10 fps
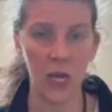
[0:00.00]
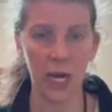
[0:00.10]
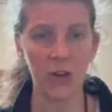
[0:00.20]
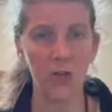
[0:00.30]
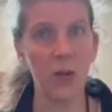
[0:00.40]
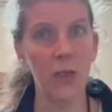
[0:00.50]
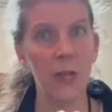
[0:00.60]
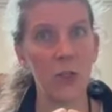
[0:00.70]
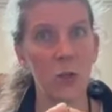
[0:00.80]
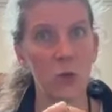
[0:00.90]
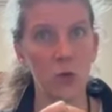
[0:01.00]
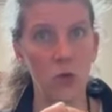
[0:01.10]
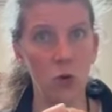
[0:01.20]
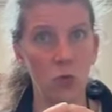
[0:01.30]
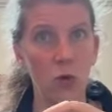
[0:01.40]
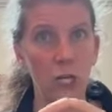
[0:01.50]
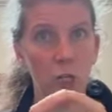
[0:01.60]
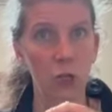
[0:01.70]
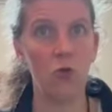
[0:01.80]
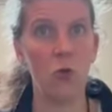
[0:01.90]
kind of made that social group
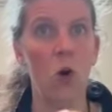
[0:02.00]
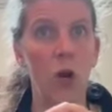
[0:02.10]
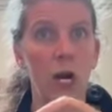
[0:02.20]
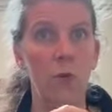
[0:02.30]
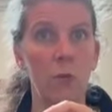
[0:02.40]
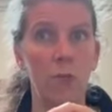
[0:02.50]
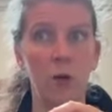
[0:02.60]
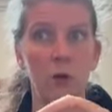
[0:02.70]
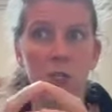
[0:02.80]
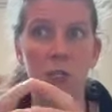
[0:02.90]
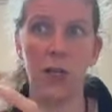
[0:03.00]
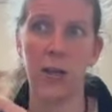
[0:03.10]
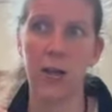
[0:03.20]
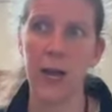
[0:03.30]
really strong and robust,